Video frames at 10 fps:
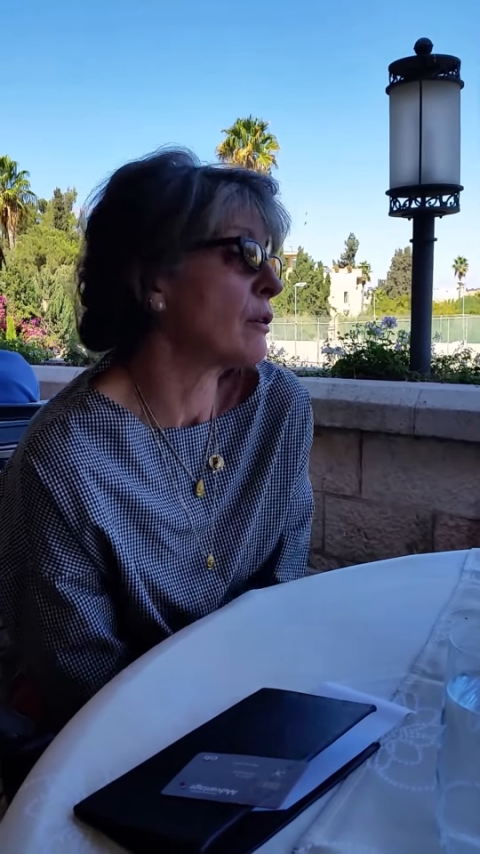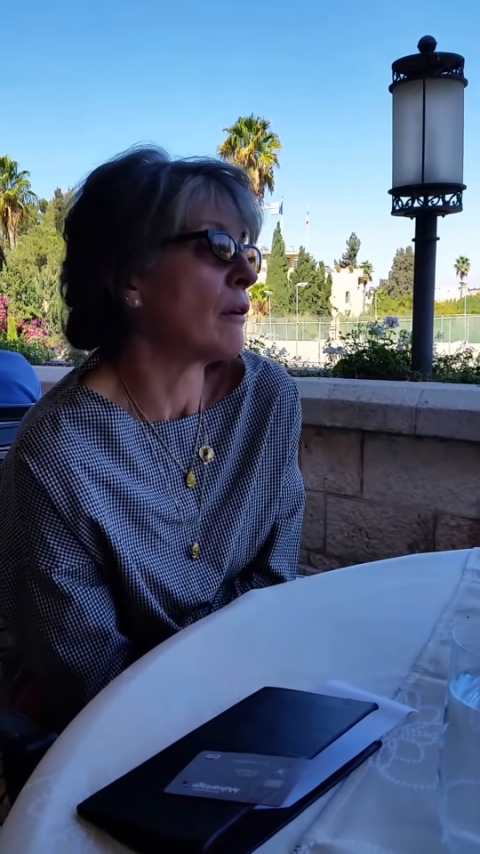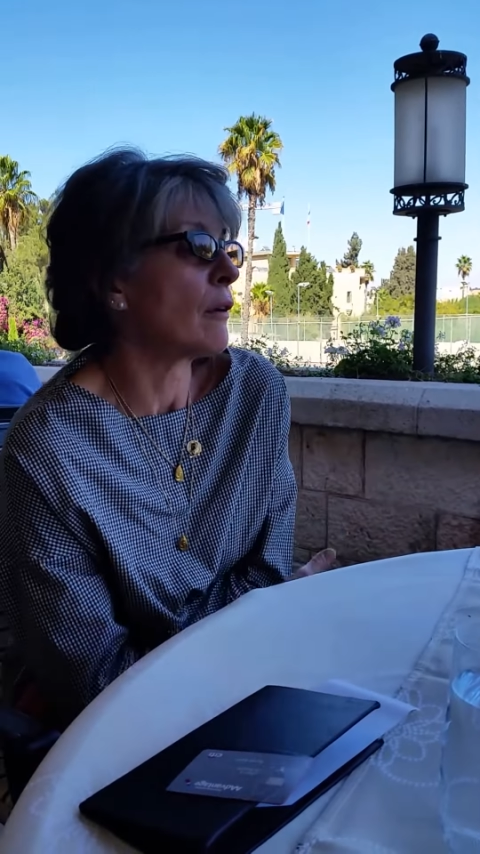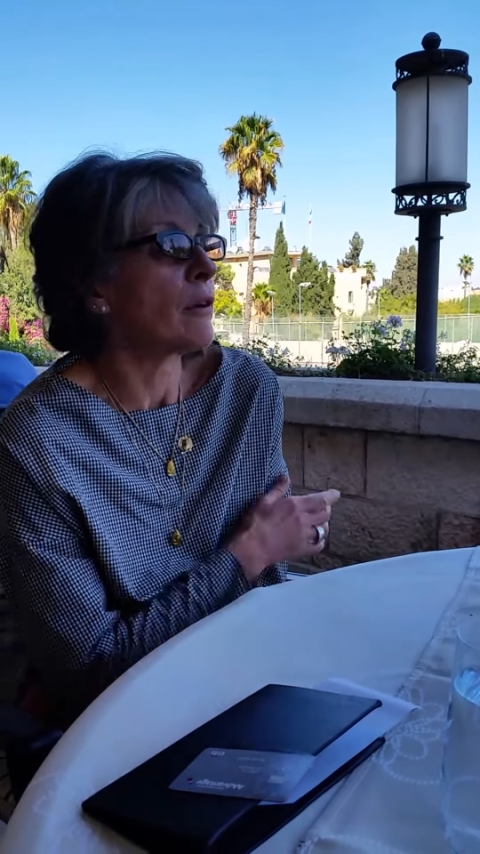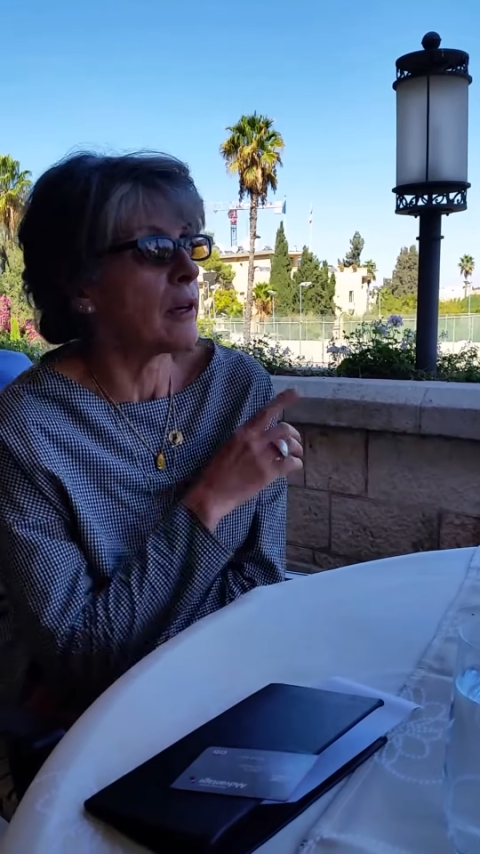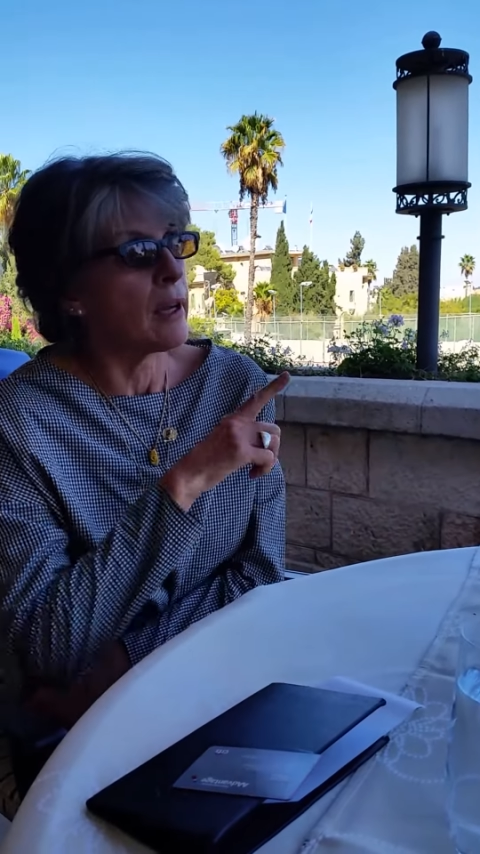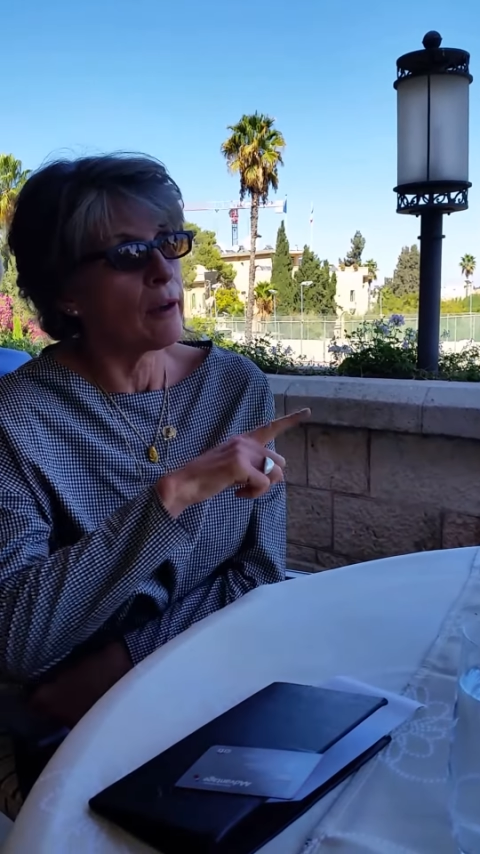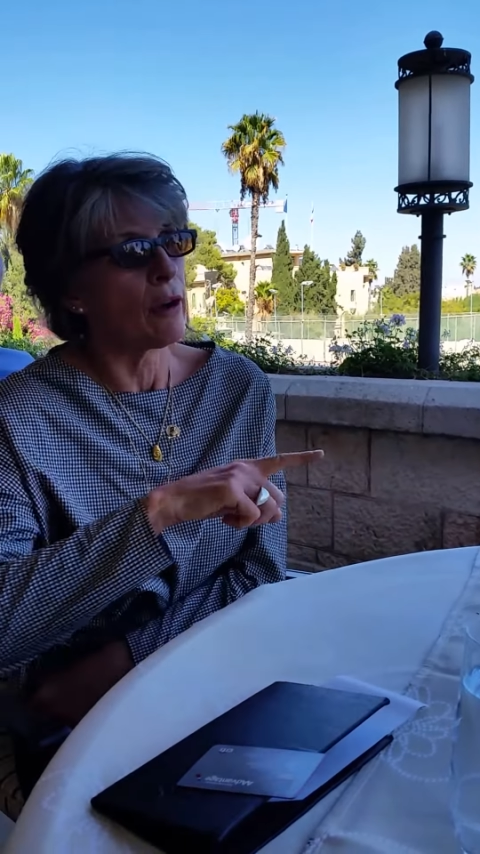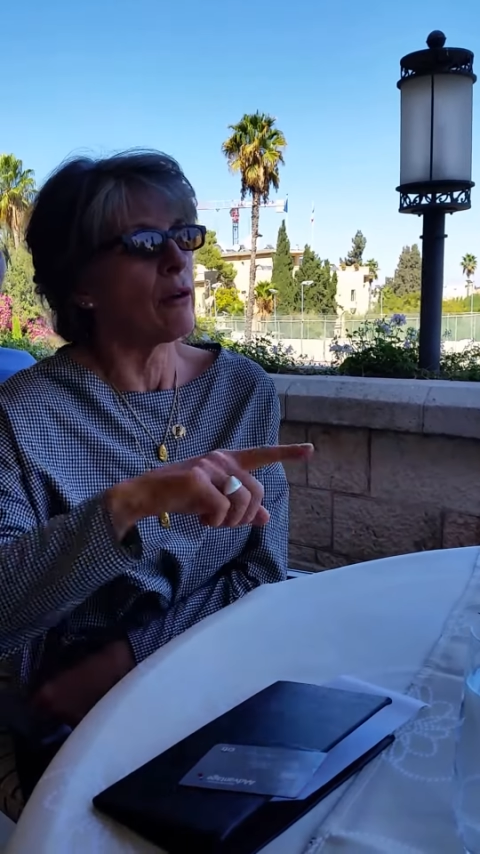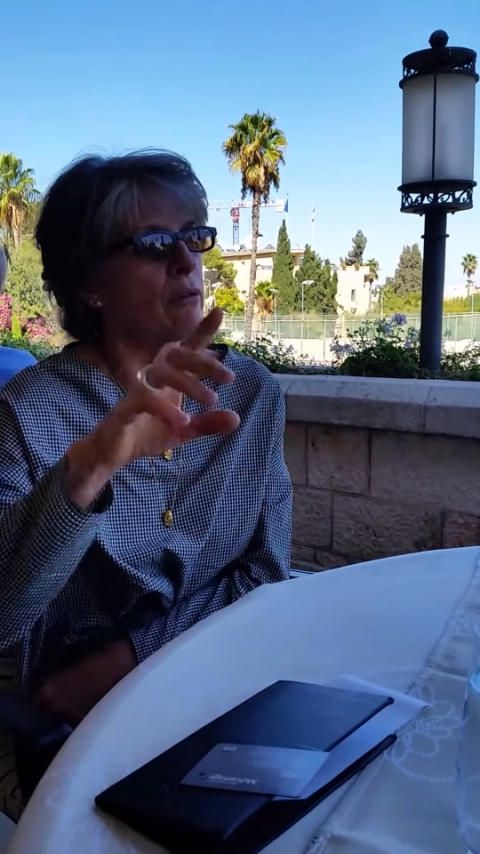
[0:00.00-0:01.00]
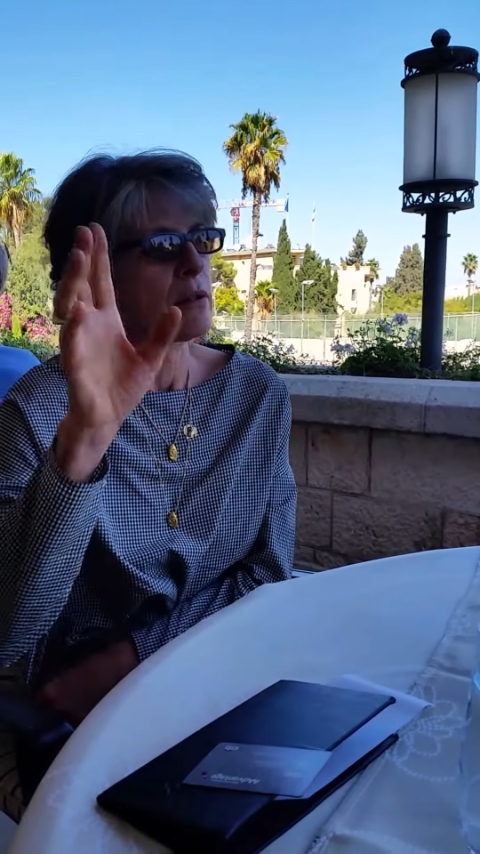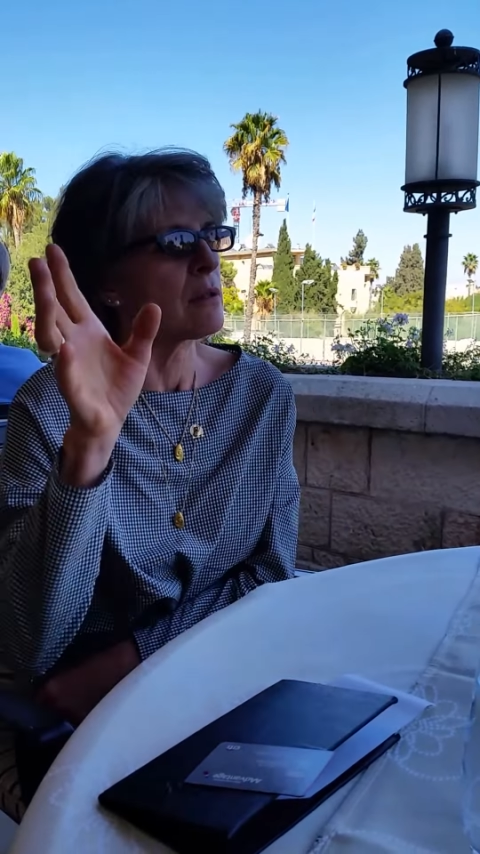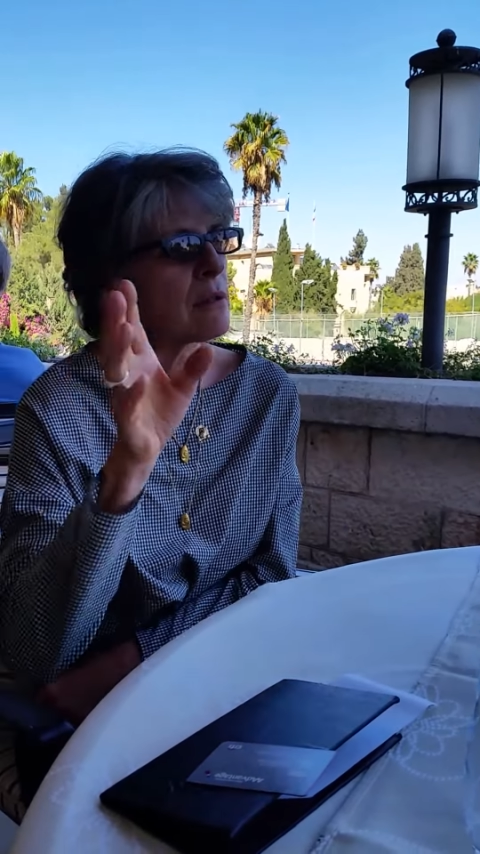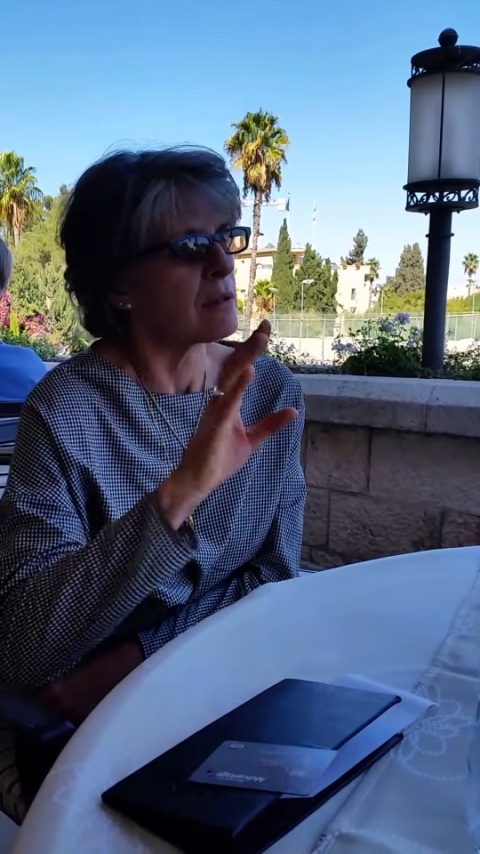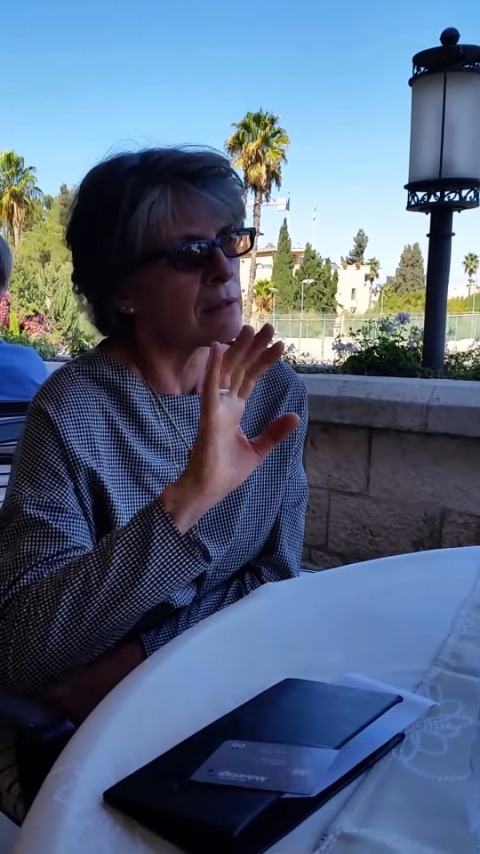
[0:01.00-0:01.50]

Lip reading: the learning curve is